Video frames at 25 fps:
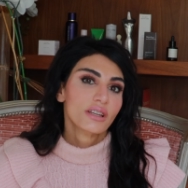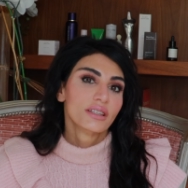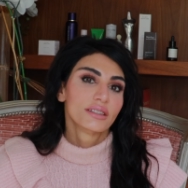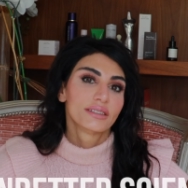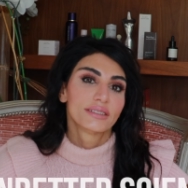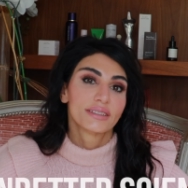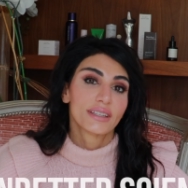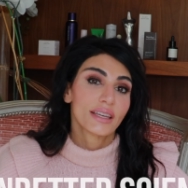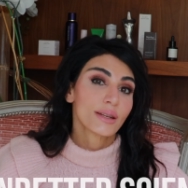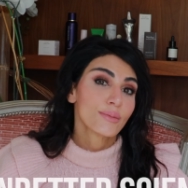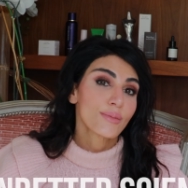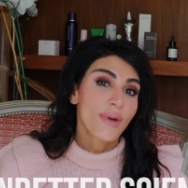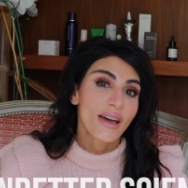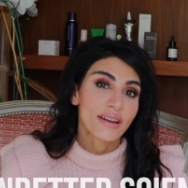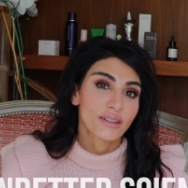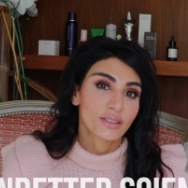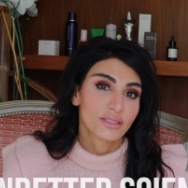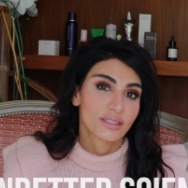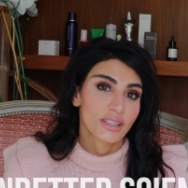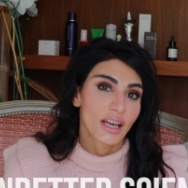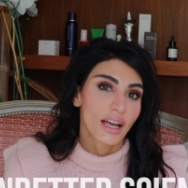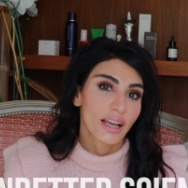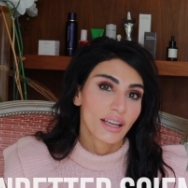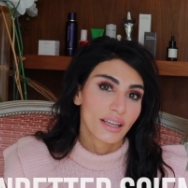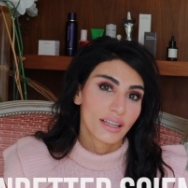Skin Better
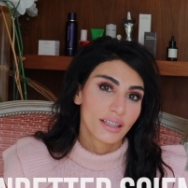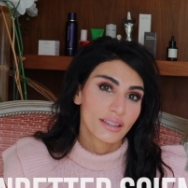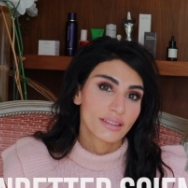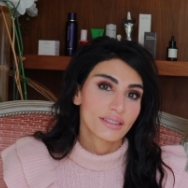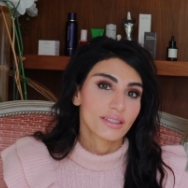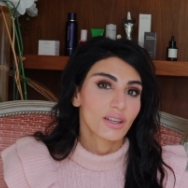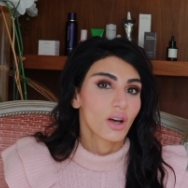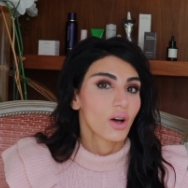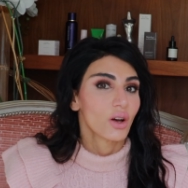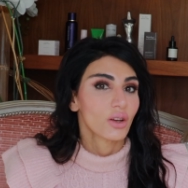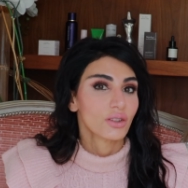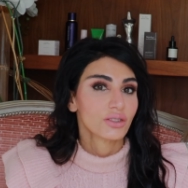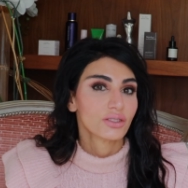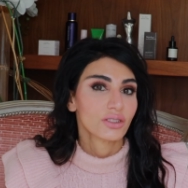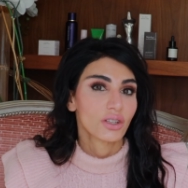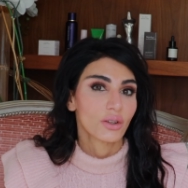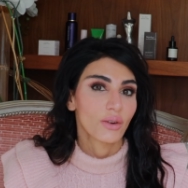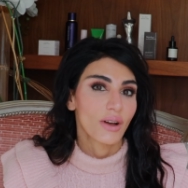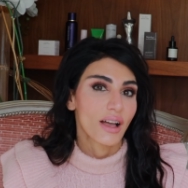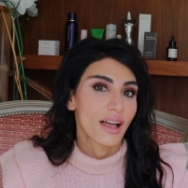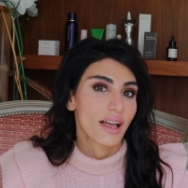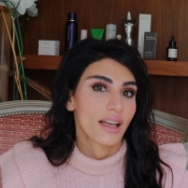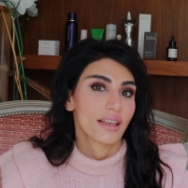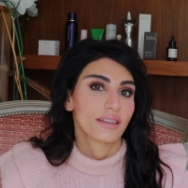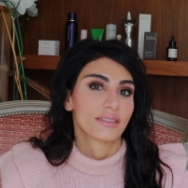Science also
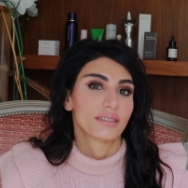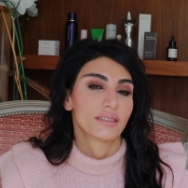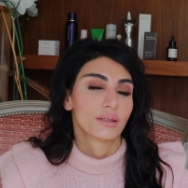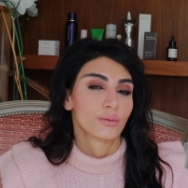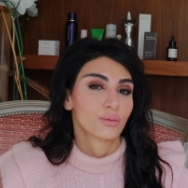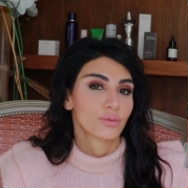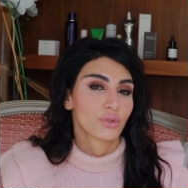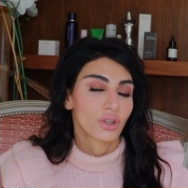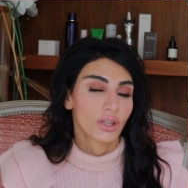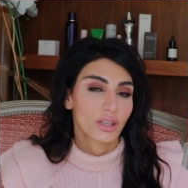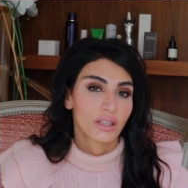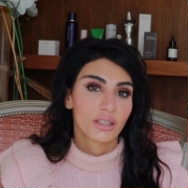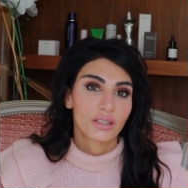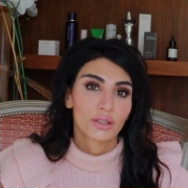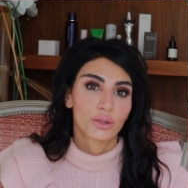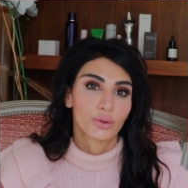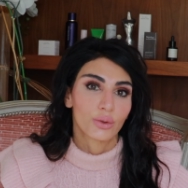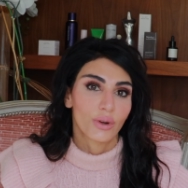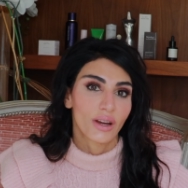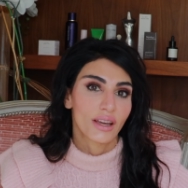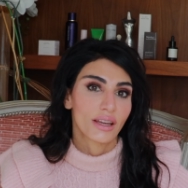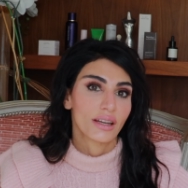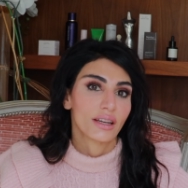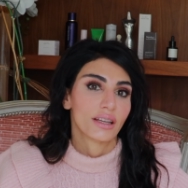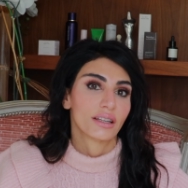has some really
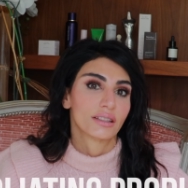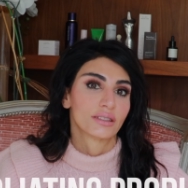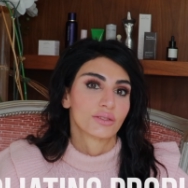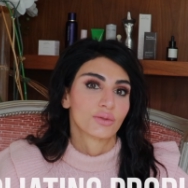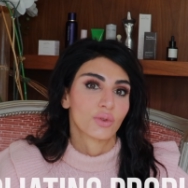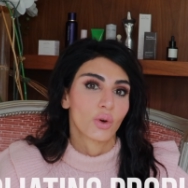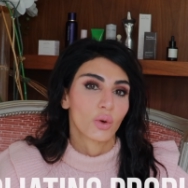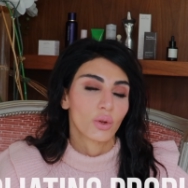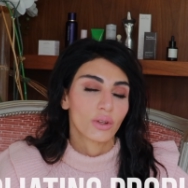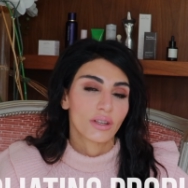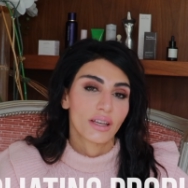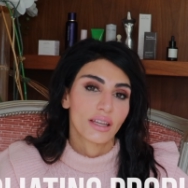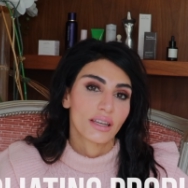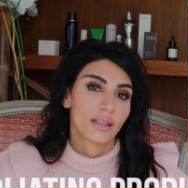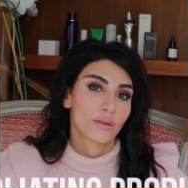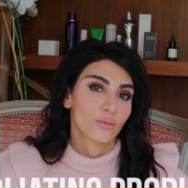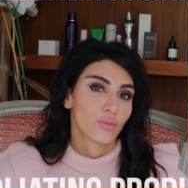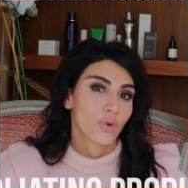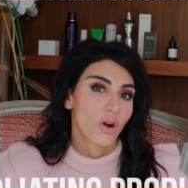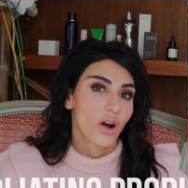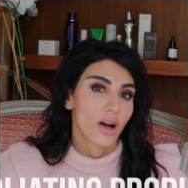great exfoliating